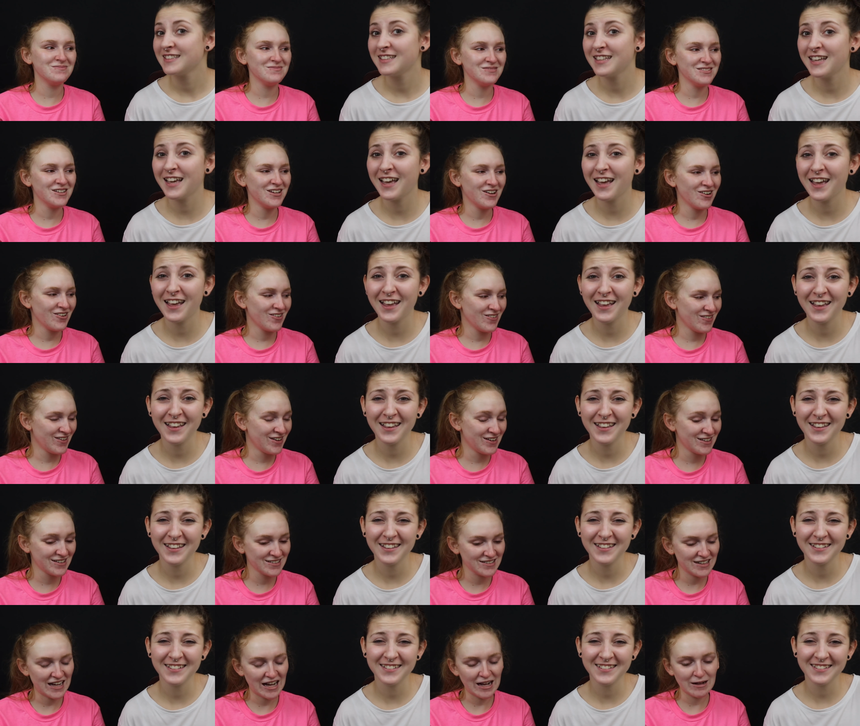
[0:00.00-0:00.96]

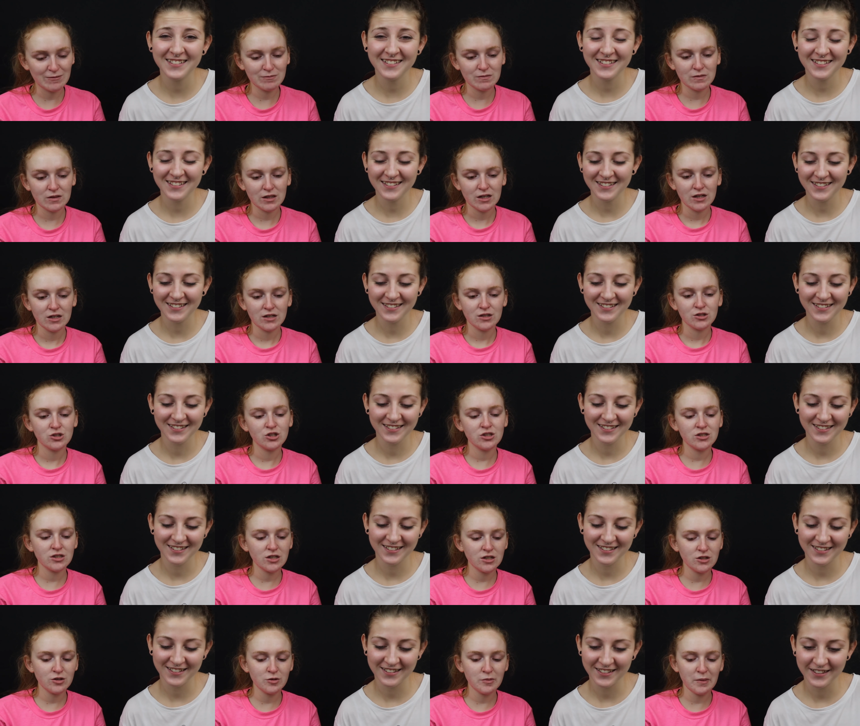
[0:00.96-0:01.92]
Speaker 1: Yeah.
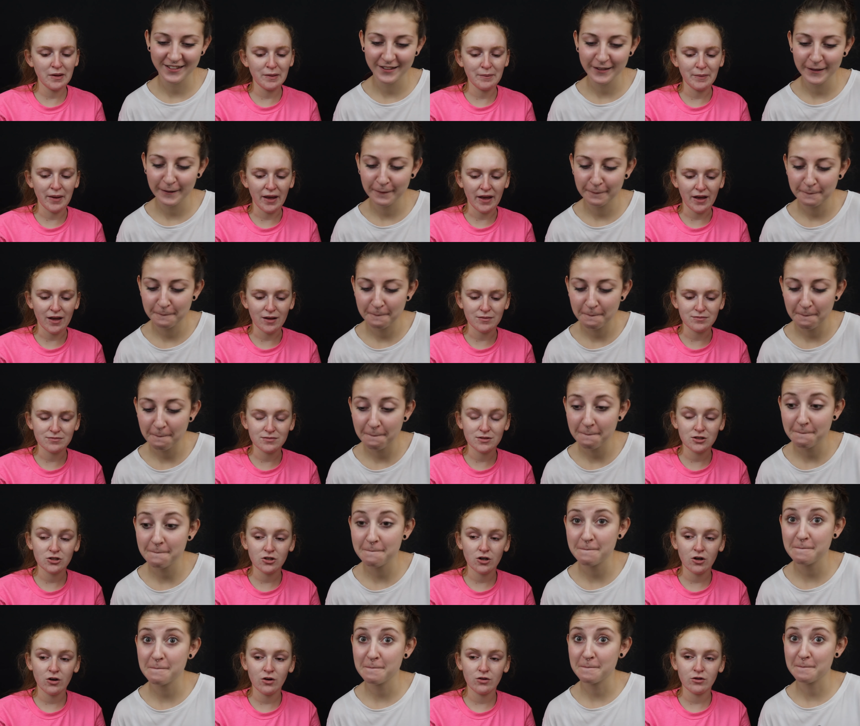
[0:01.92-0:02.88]
She's gonna do my makeup,
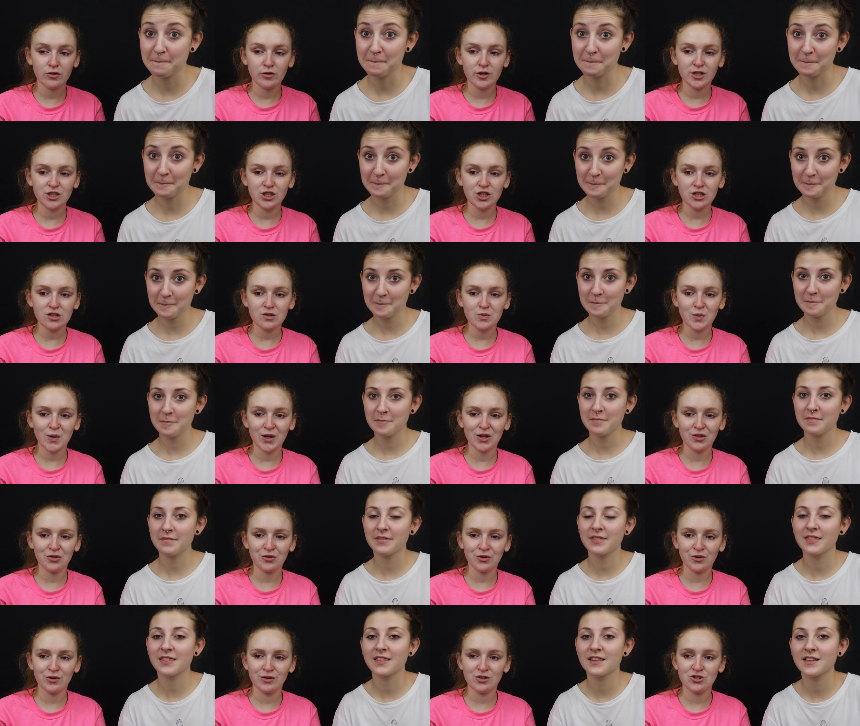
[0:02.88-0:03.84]
so we just
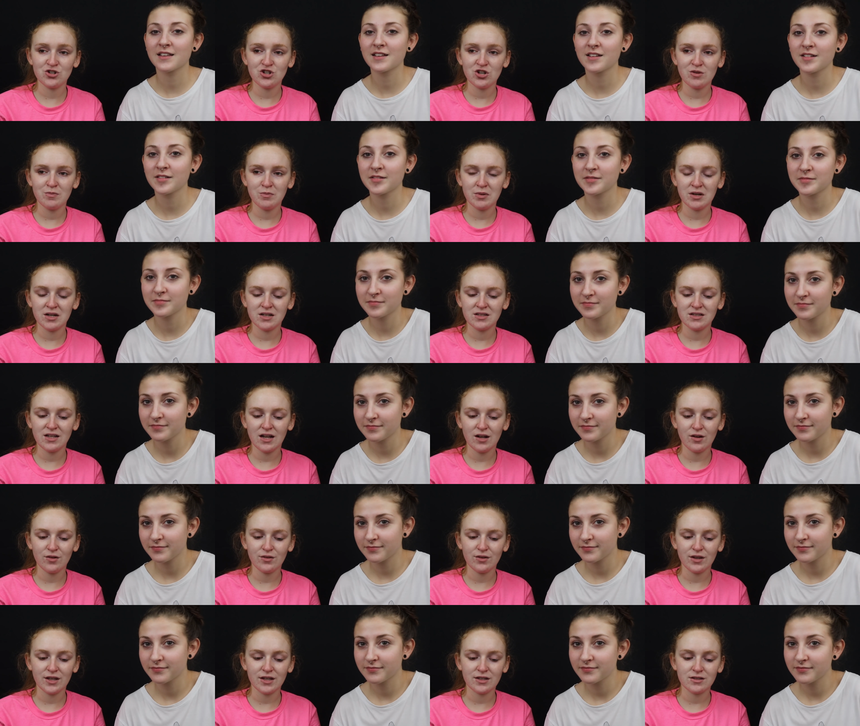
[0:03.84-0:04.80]
went through and she picked
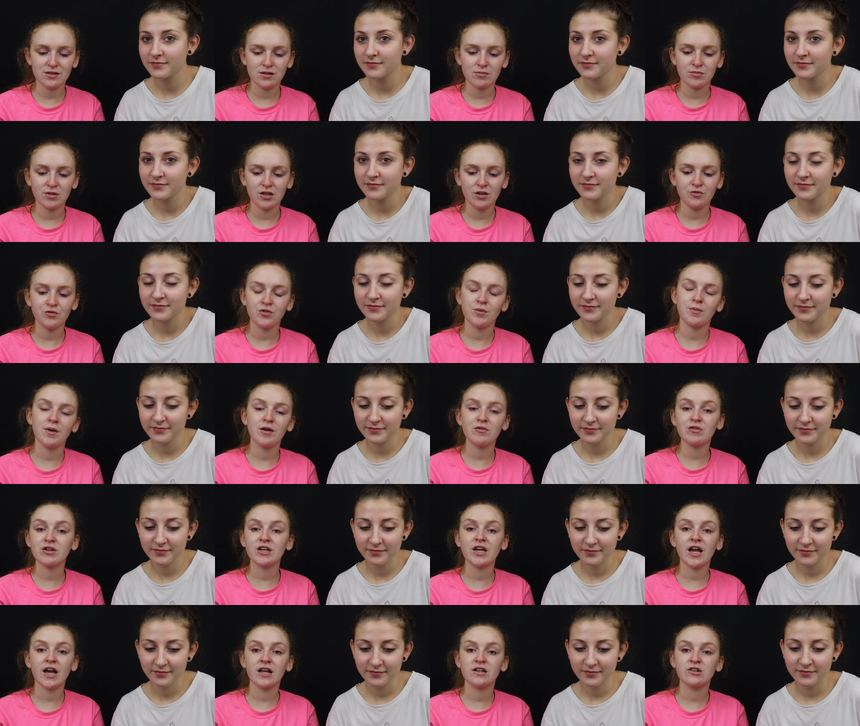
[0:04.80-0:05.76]
out like something from
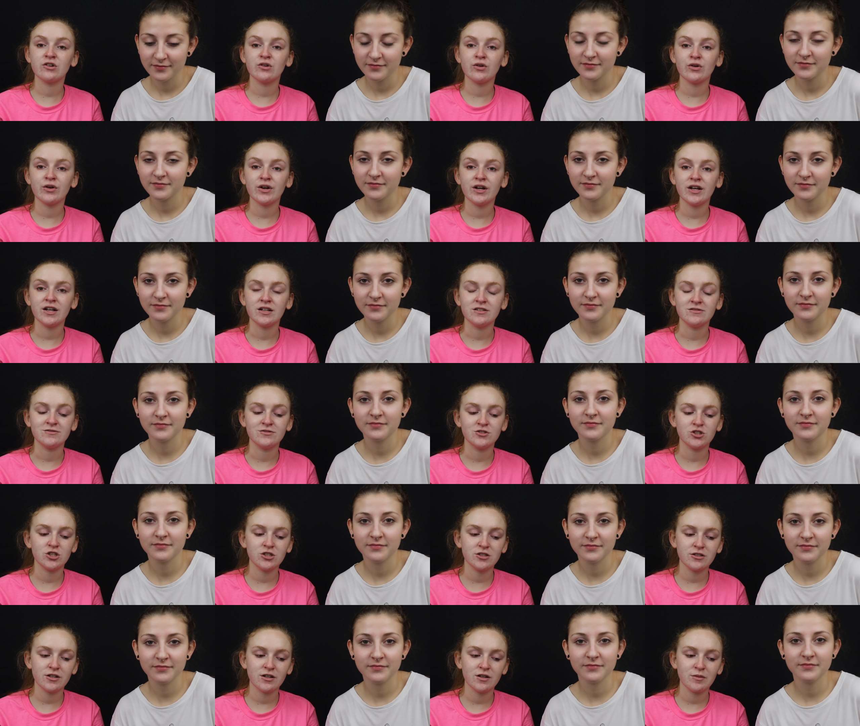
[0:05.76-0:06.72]
every category and
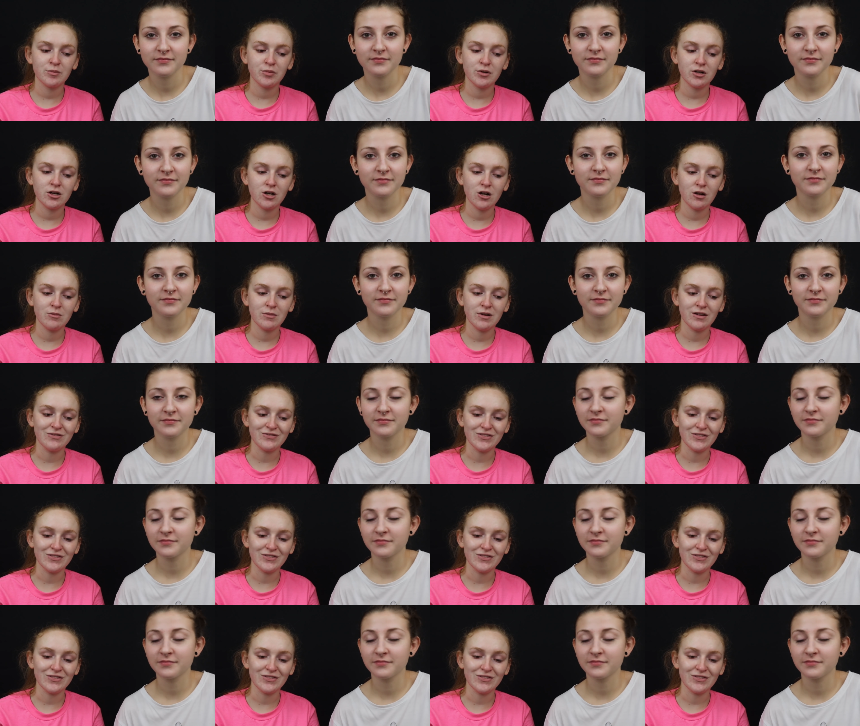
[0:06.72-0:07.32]
she's gonna put it on my